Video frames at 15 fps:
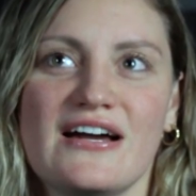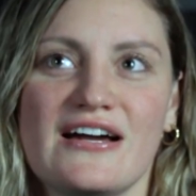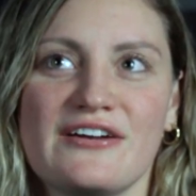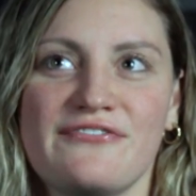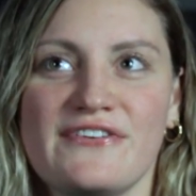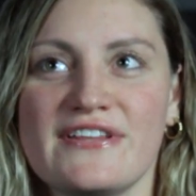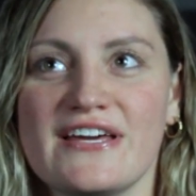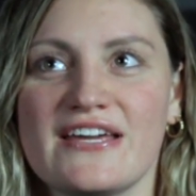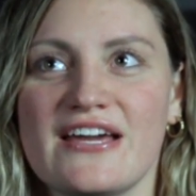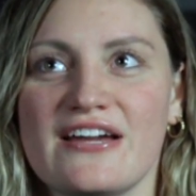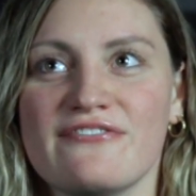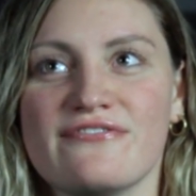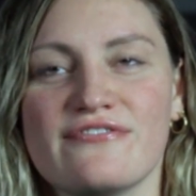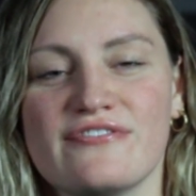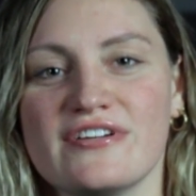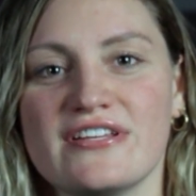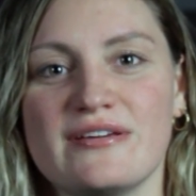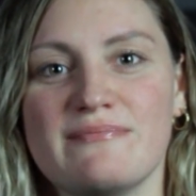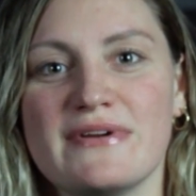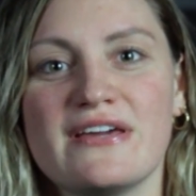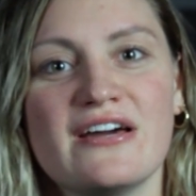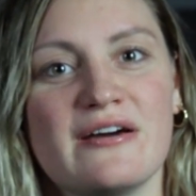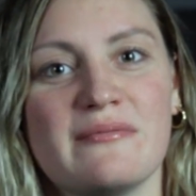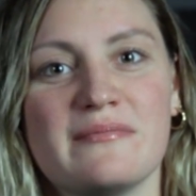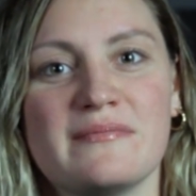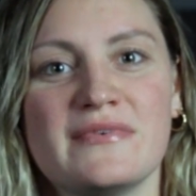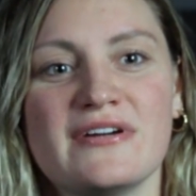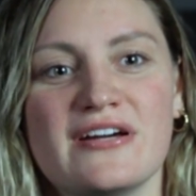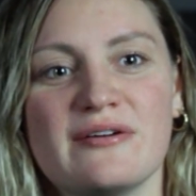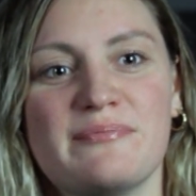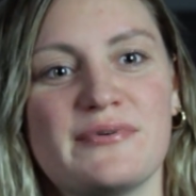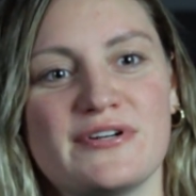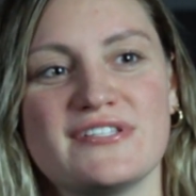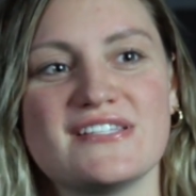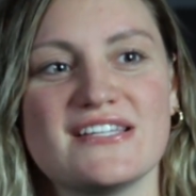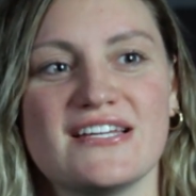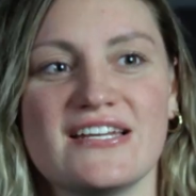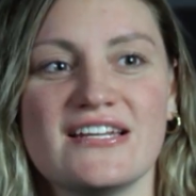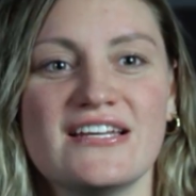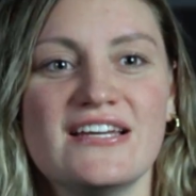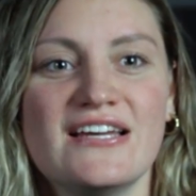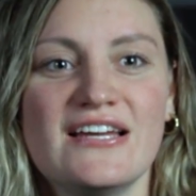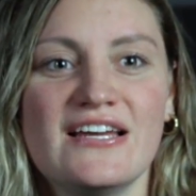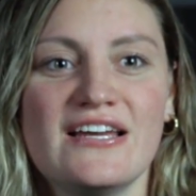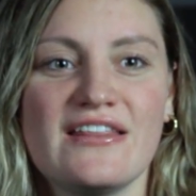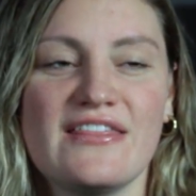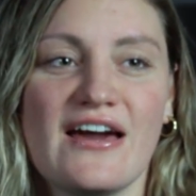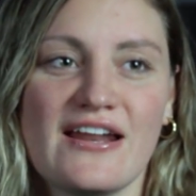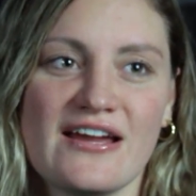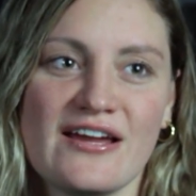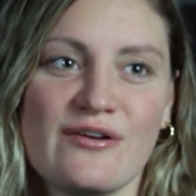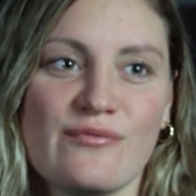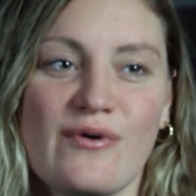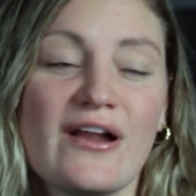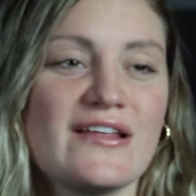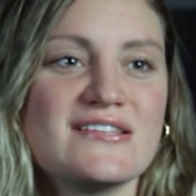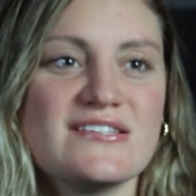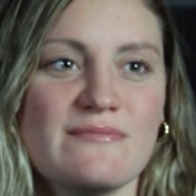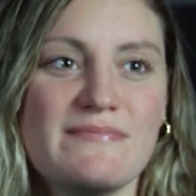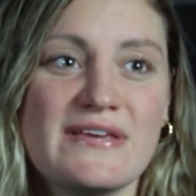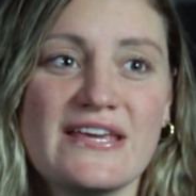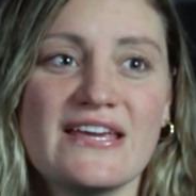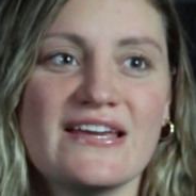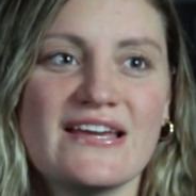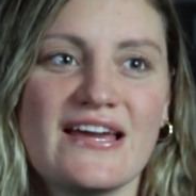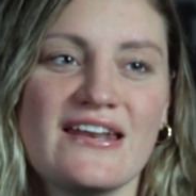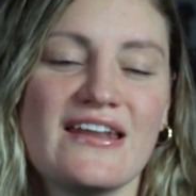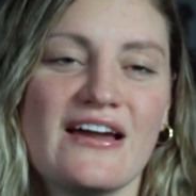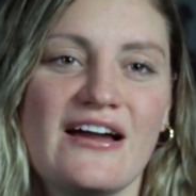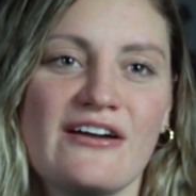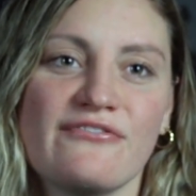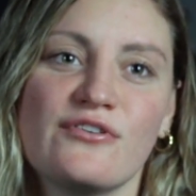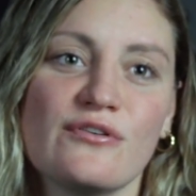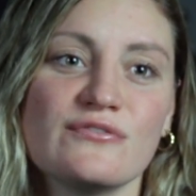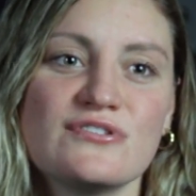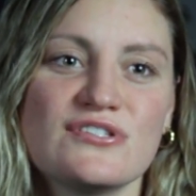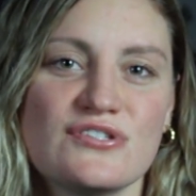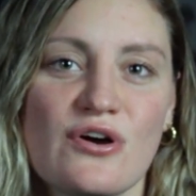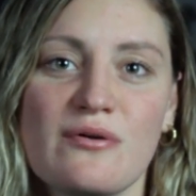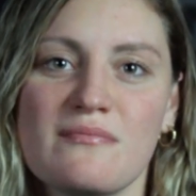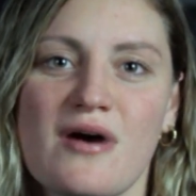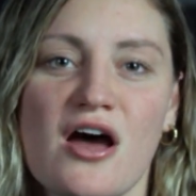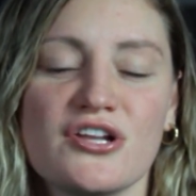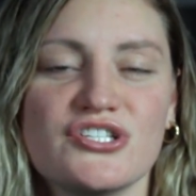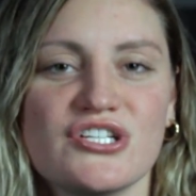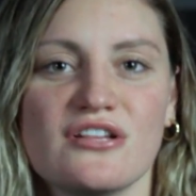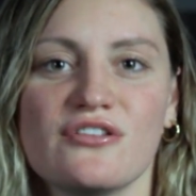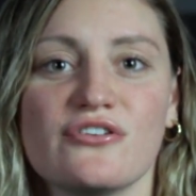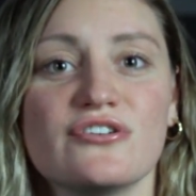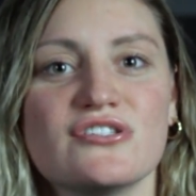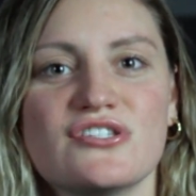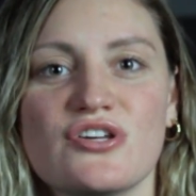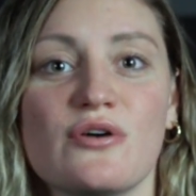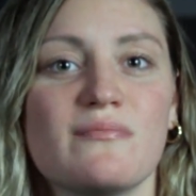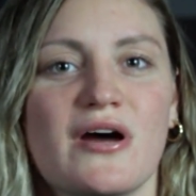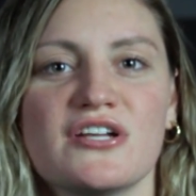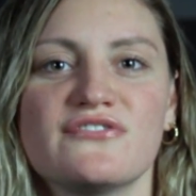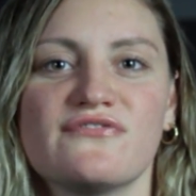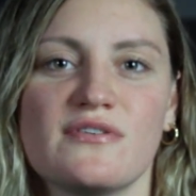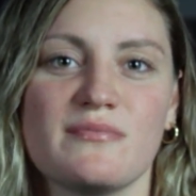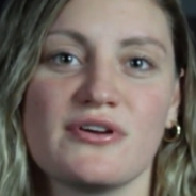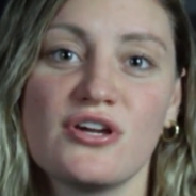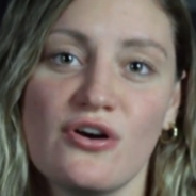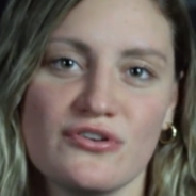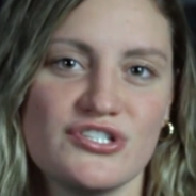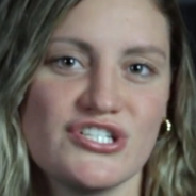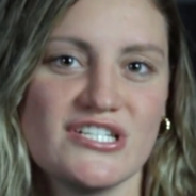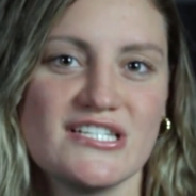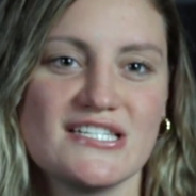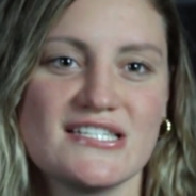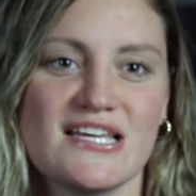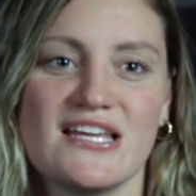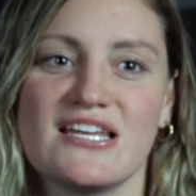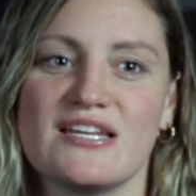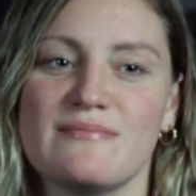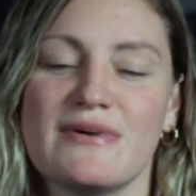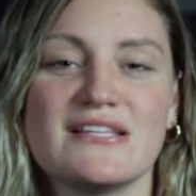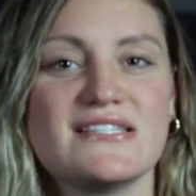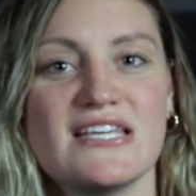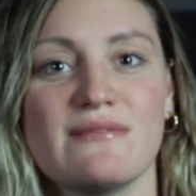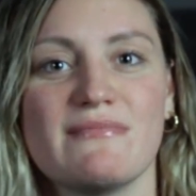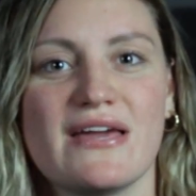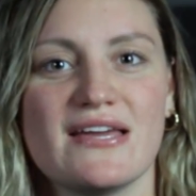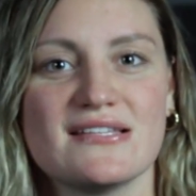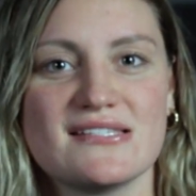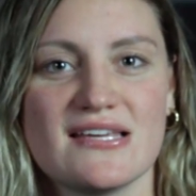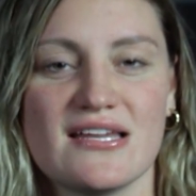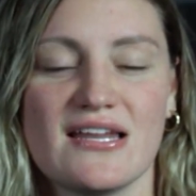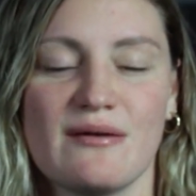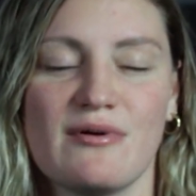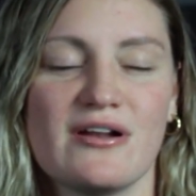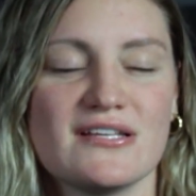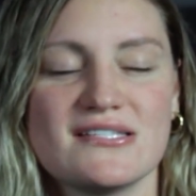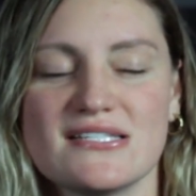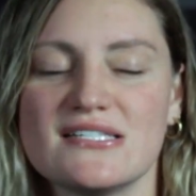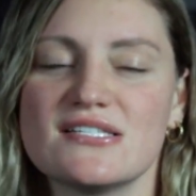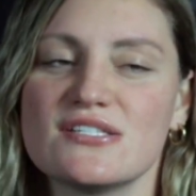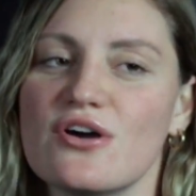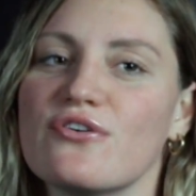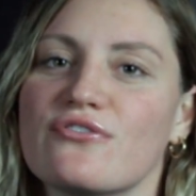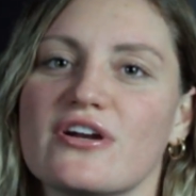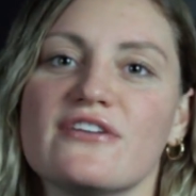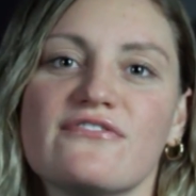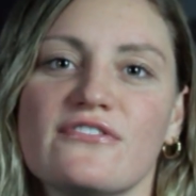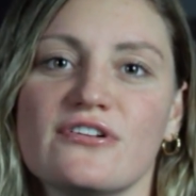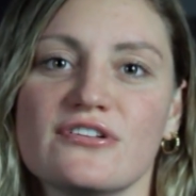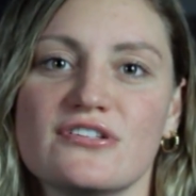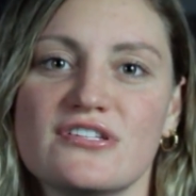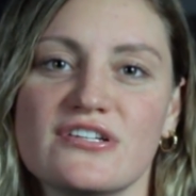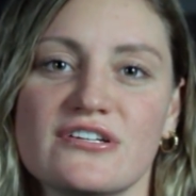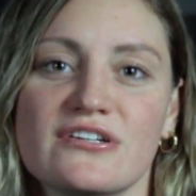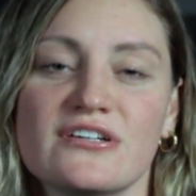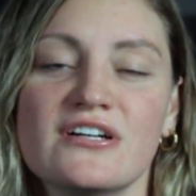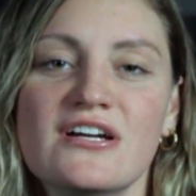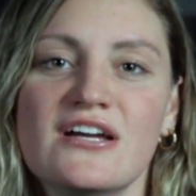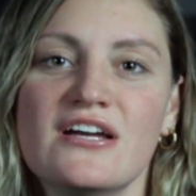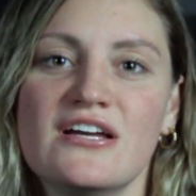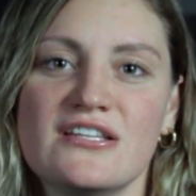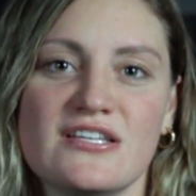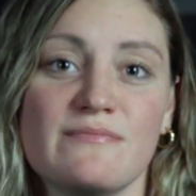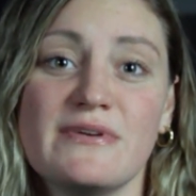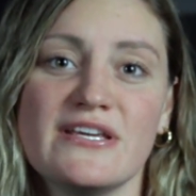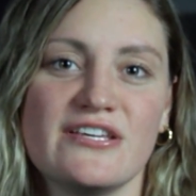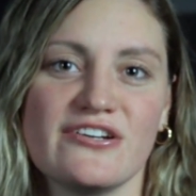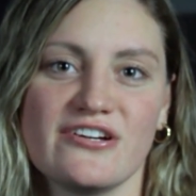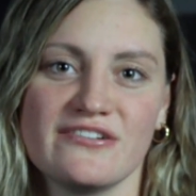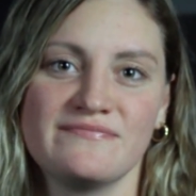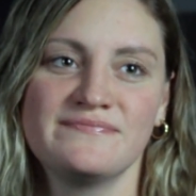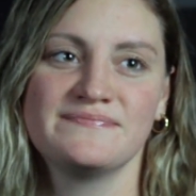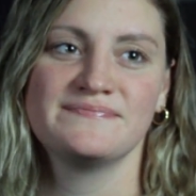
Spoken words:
I feel like I've really become a person that I wanted to be, and I've grown so much and learned so much from the coaches and my teammates, and I'm honestly so grateful to be here.